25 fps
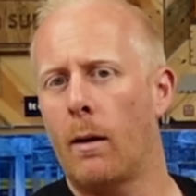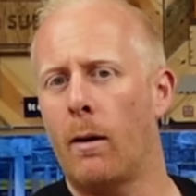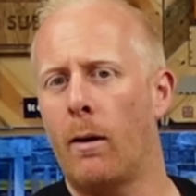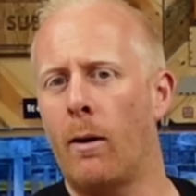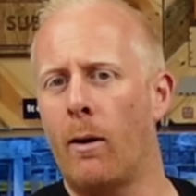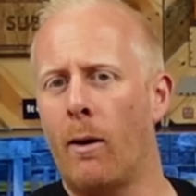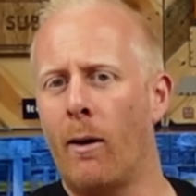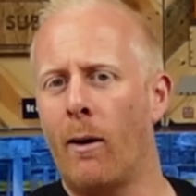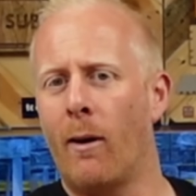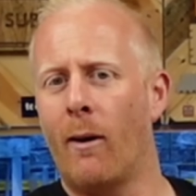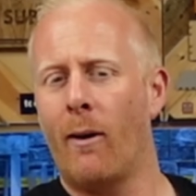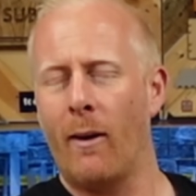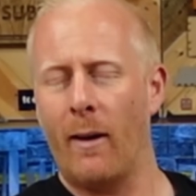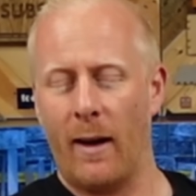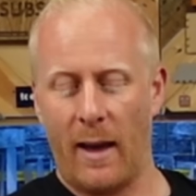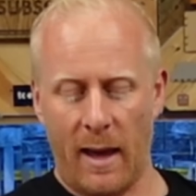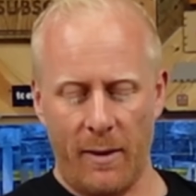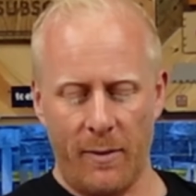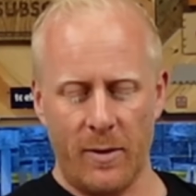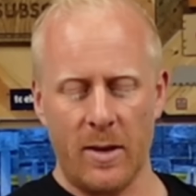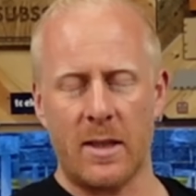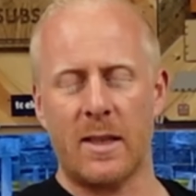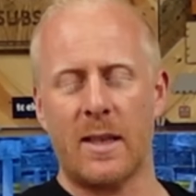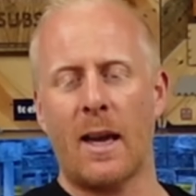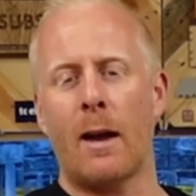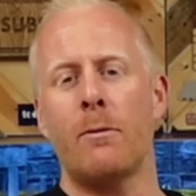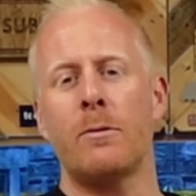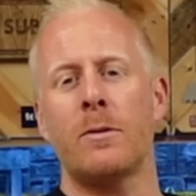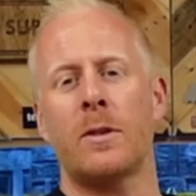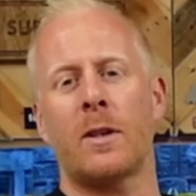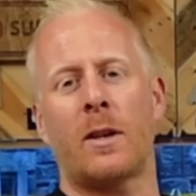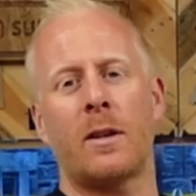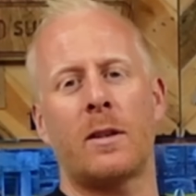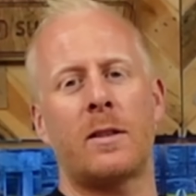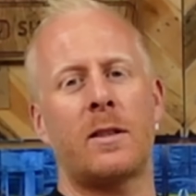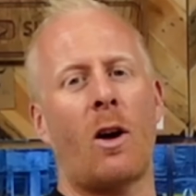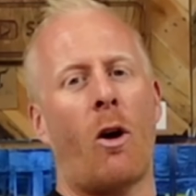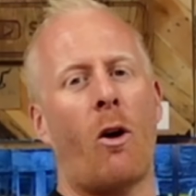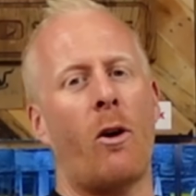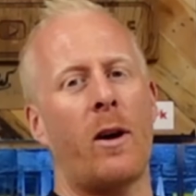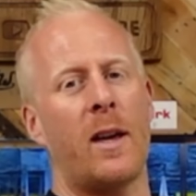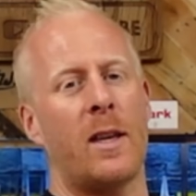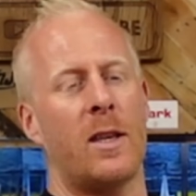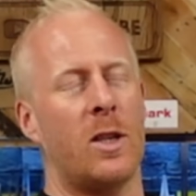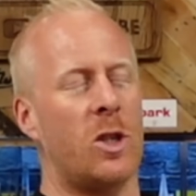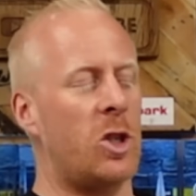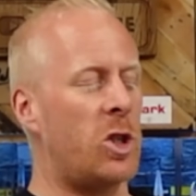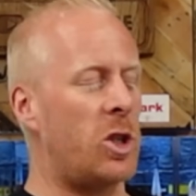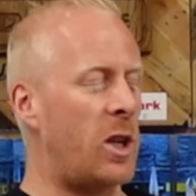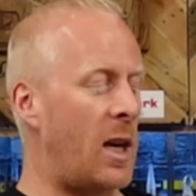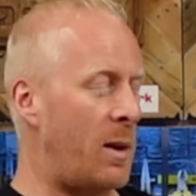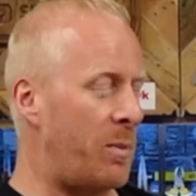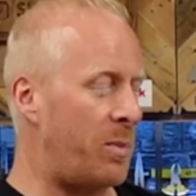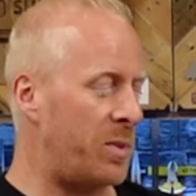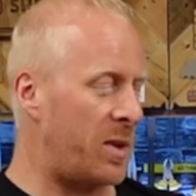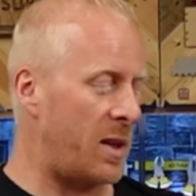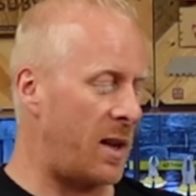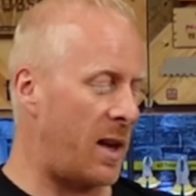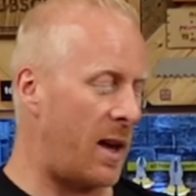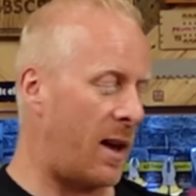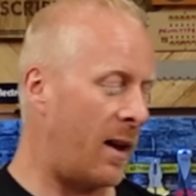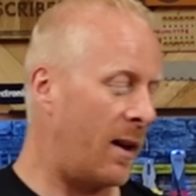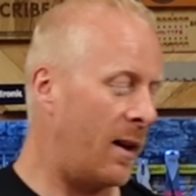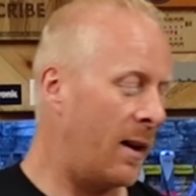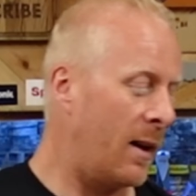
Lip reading: Oh, it even sounds like a dying sheep, doesn't it?